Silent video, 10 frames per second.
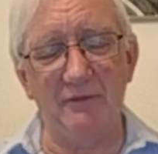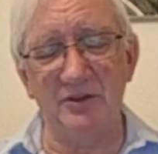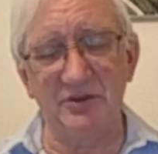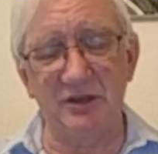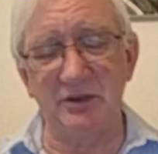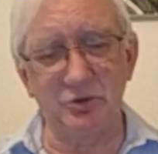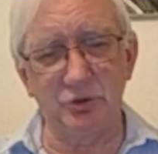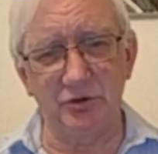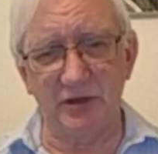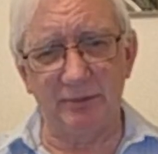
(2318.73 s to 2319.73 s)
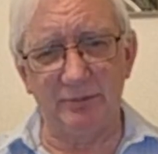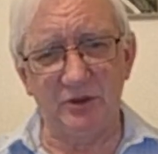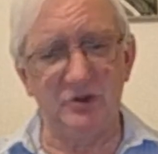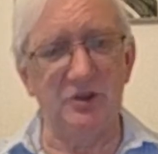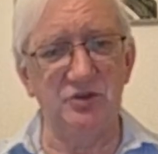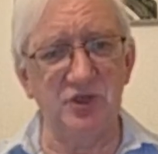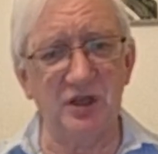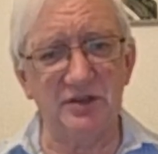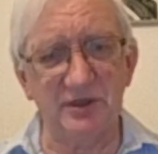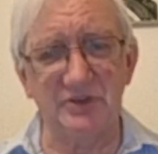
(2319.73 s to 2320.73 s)
having territorial ambition. And
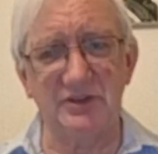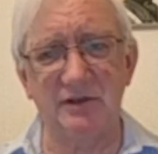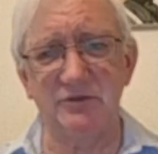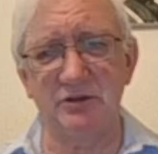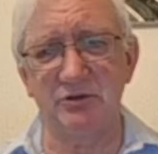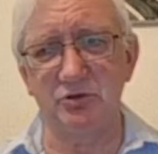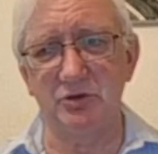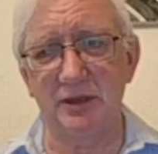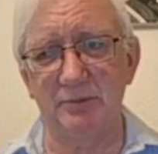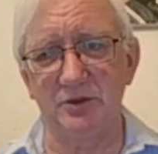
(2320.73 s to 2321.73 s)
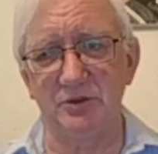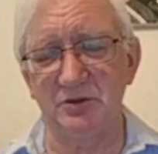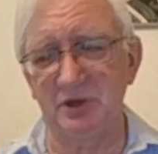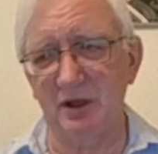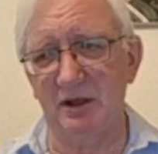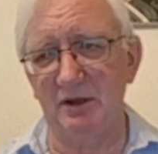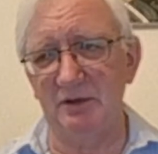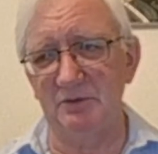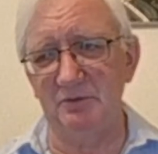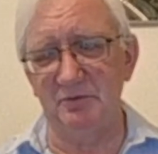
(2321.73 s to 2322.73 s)
China doesn't have territorial ambition.
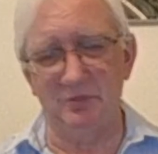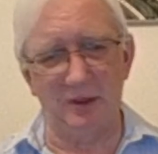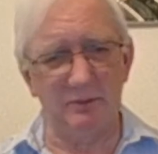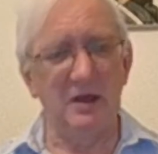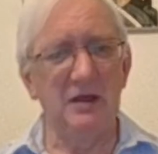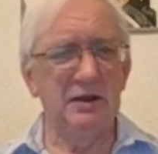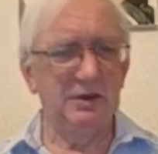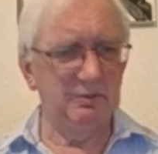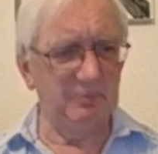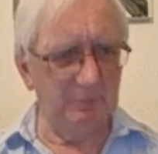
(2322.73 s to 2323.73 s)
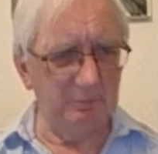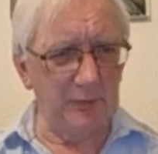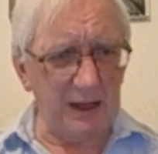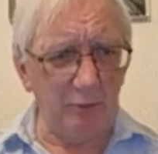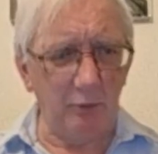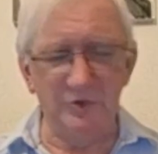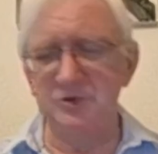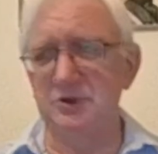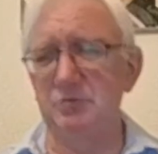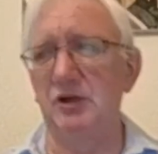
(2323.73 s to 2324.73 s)
It may
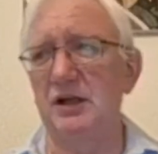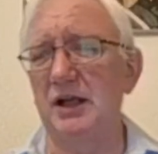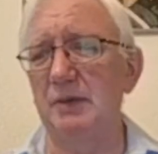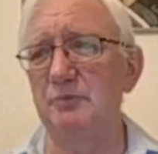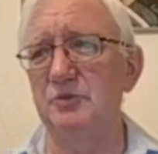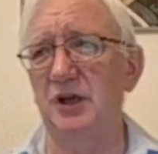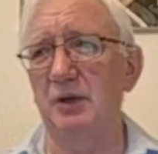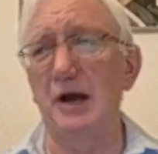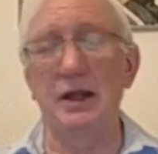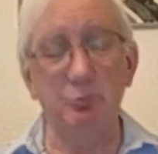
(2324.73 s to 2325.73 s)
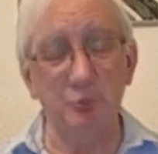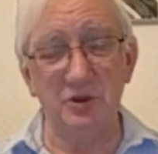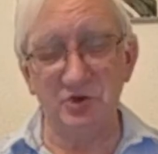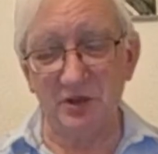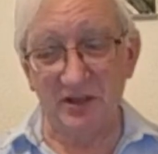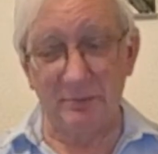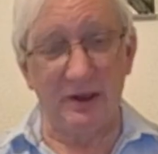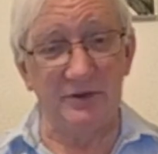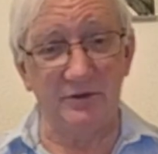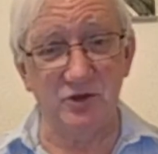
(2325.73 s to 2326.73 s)
want to reclaim Taiwan, which is
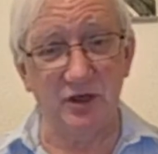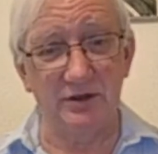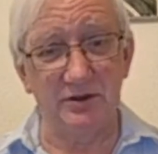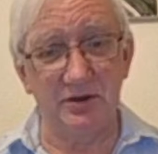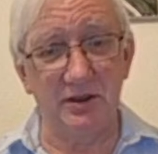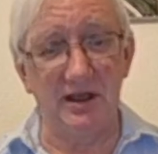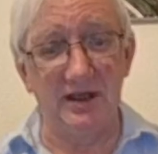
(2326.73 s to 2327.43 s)
part of China,